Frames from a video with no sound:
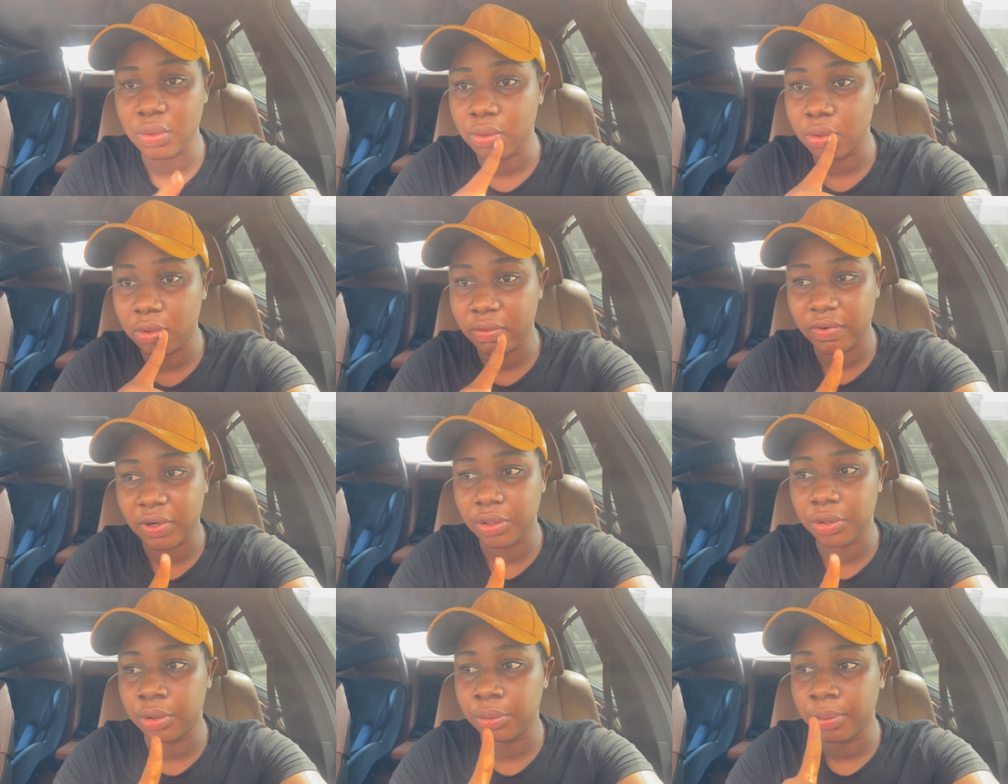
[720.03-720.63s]
will
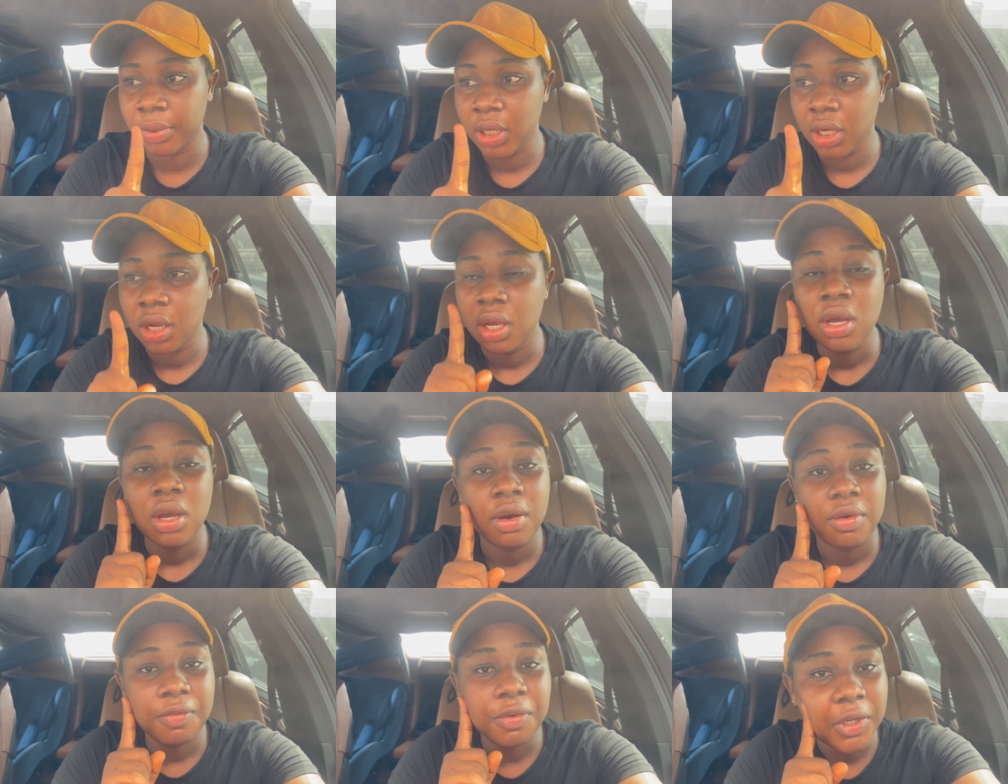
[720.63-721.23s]
cover up
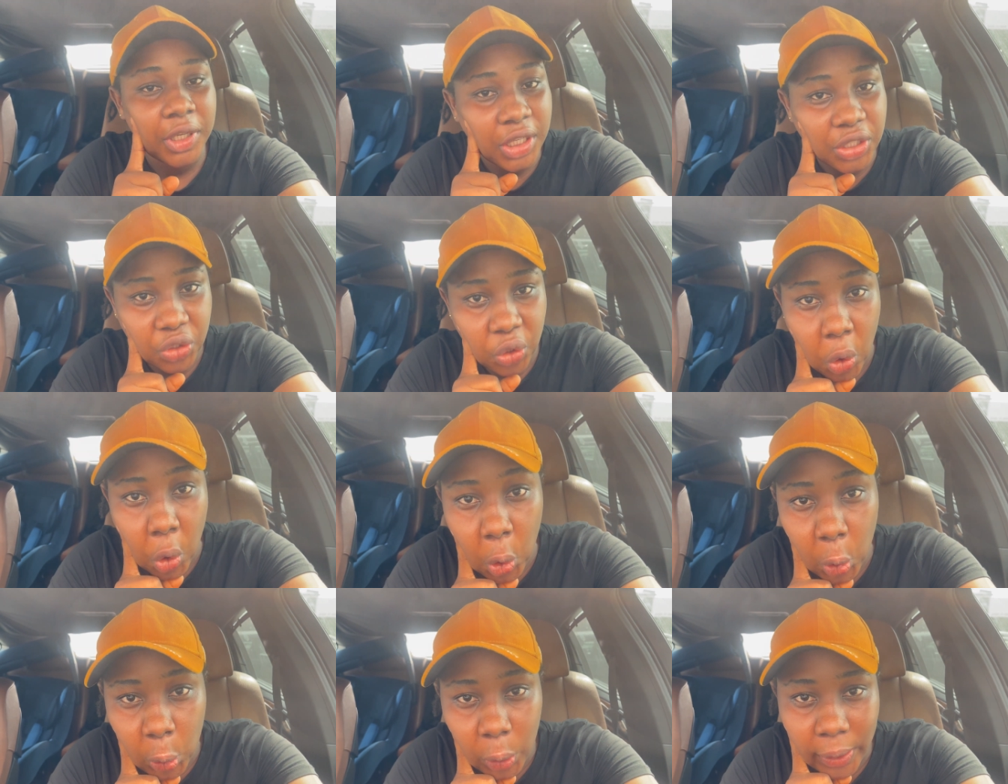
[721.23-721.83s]
for this
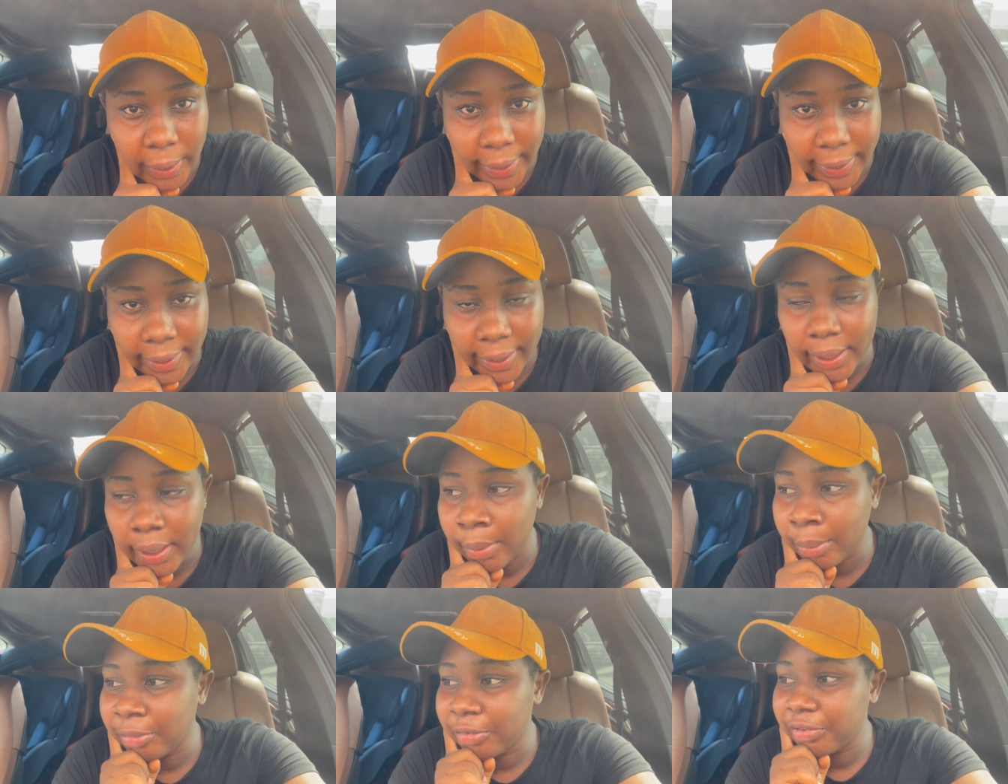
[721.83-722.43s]
hunger
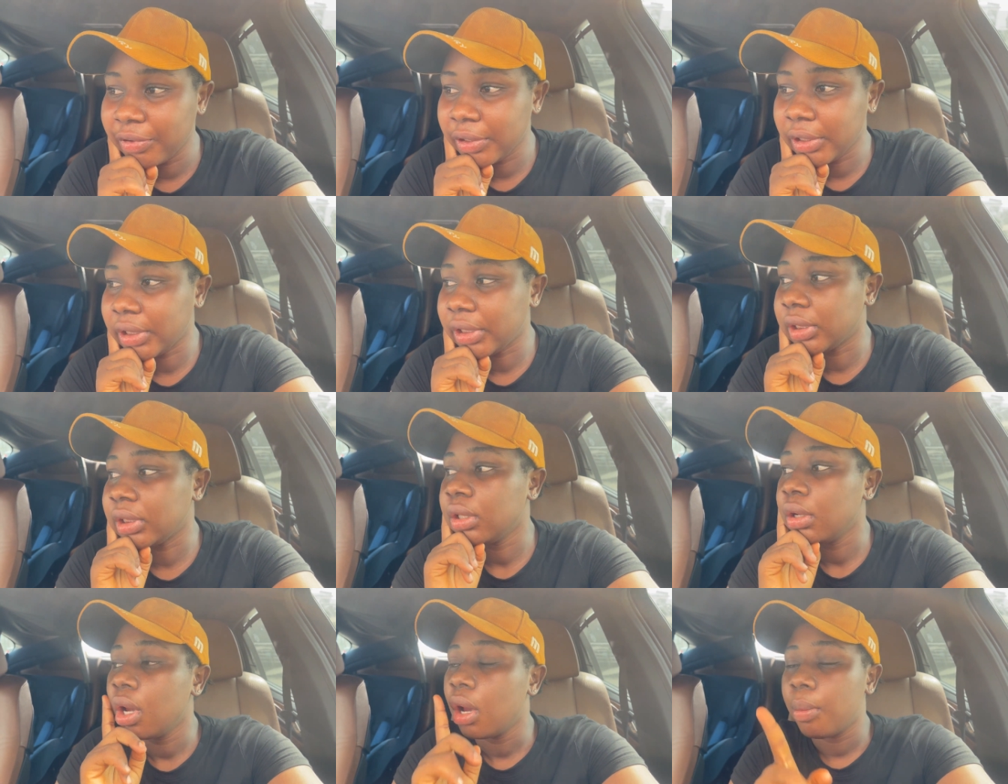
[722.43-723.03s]
I'm feeling.